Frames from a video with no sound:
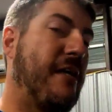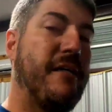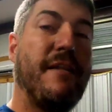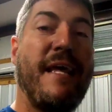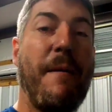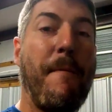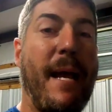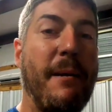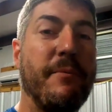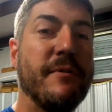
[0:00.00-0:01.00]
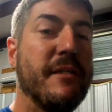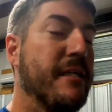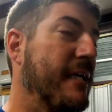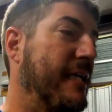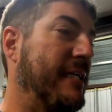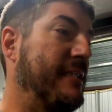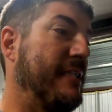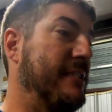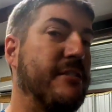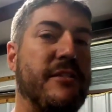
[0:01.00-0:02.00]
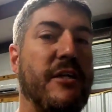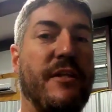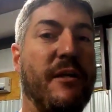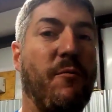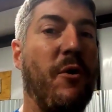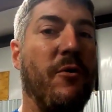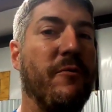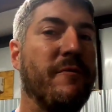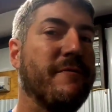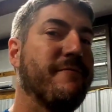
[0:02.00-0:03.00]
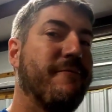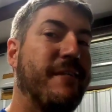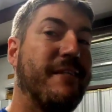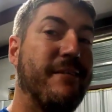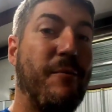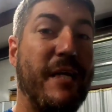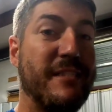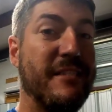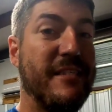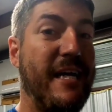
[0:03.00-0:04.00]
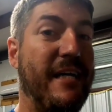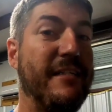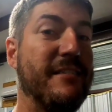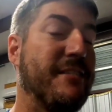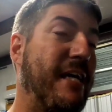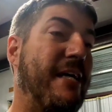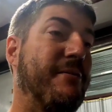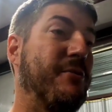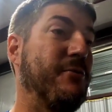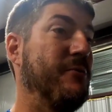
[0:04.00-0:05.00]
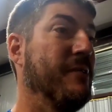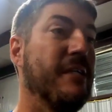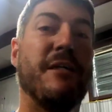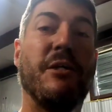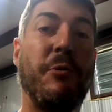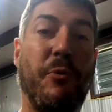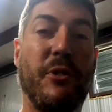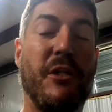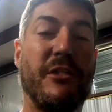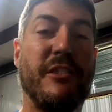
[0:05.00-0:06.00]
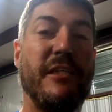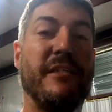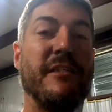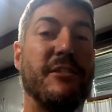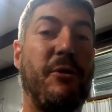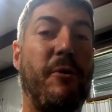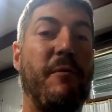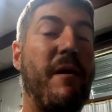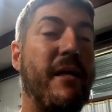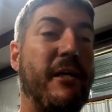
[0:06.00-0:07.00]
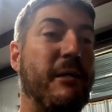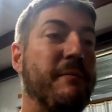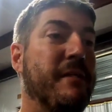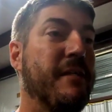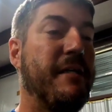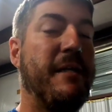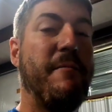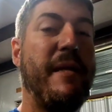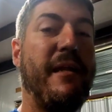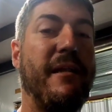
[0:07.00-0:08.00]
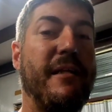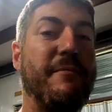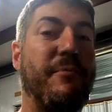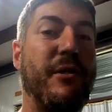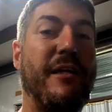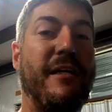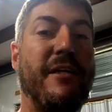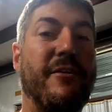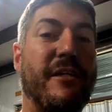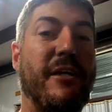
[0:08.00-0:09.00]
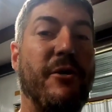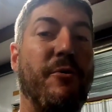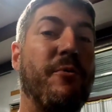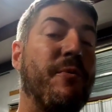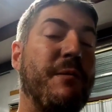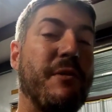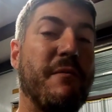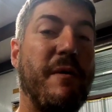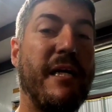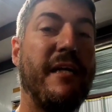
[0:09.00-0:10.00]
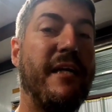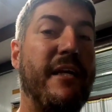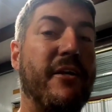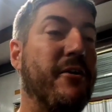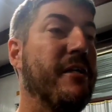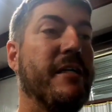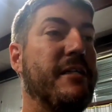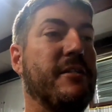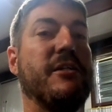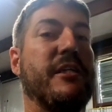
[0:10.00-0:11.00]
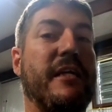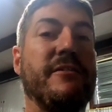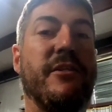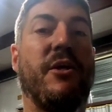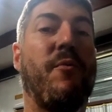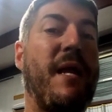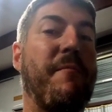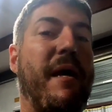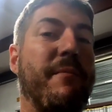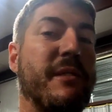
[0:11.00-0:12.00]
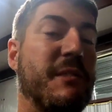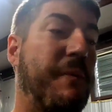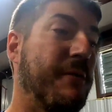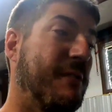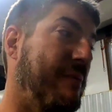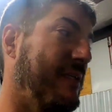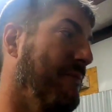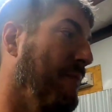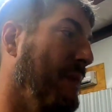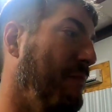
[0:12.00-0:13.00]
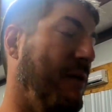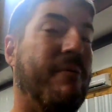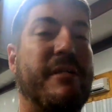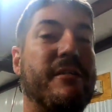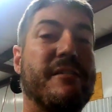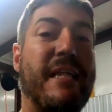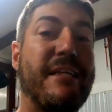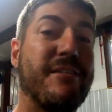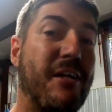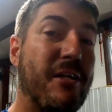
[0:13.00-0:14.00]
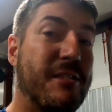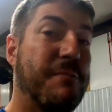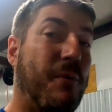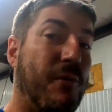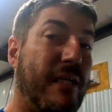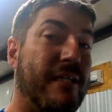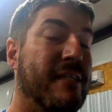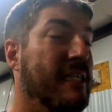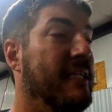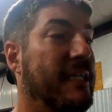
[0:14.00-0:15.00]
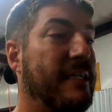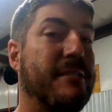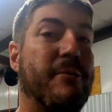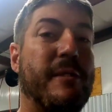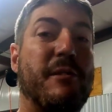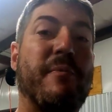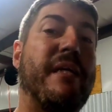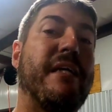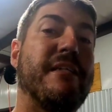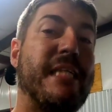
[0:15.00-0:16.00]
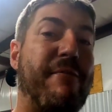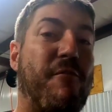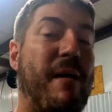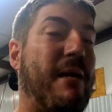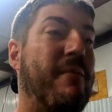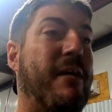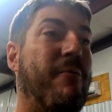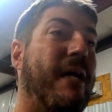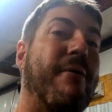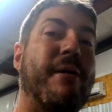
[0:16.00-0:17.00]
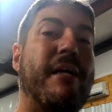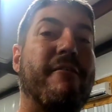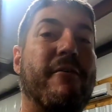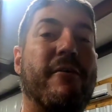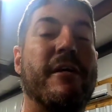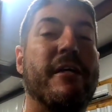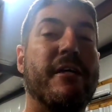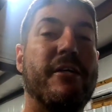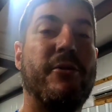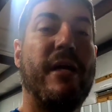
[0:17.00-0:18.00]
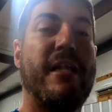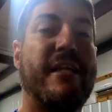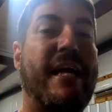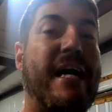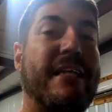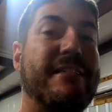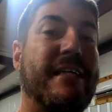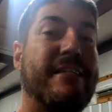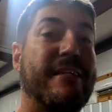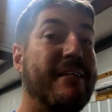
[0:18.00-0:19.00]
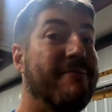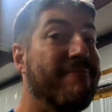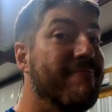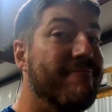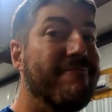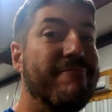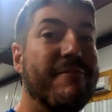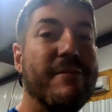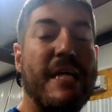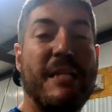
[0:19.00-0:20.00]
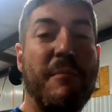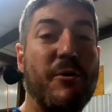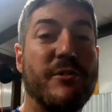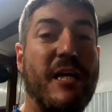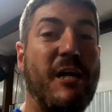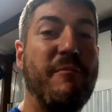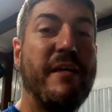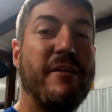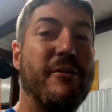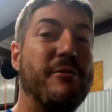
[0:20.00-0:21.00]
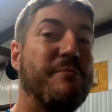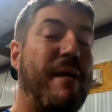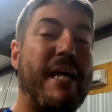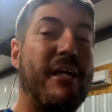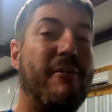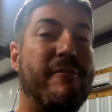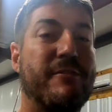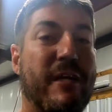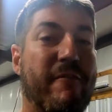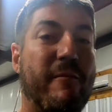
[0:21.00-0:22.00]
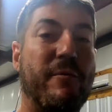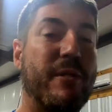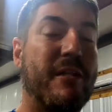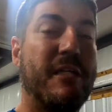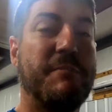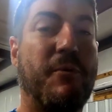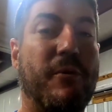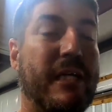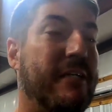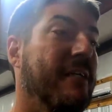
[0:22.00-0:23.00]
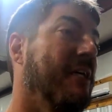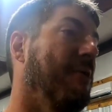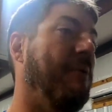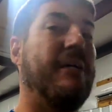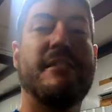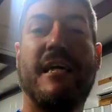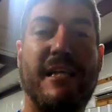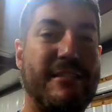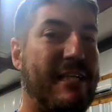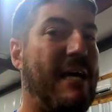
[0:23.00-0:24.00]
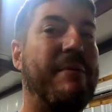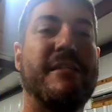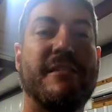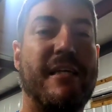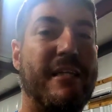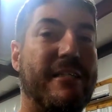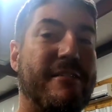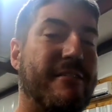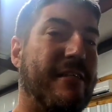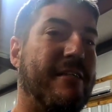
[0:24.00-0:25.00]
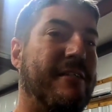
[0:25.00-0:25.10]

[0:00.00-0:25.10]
map, and it's nothing wrong with the way it's designed. It's designed to, you pull the clutch in, start the bike up, and immediately put it in gear and go. When you put the bike in gear, it's going to change to the correct map that it's supposed to be. But when it thinks the clutch is pulled in, it's going to be in a safer map. That way, whenever you got the guy that's at the motorcycle meet who's banging off his rev limiter with the clutch pulled in, well, it's got less timing, it's got less